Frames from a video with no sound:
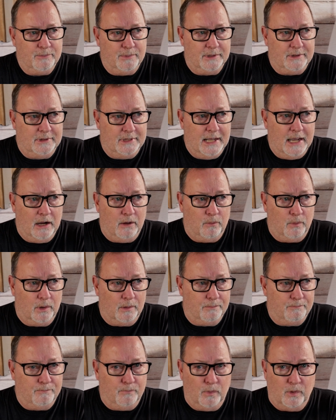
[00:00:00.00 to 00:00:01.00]
But now
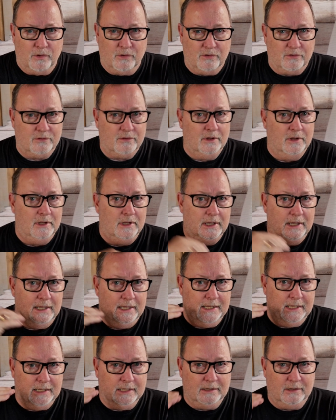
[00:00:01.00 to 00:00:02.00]
we're just
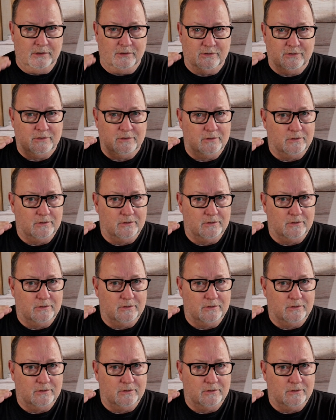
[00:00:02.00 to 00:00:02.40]
hitting this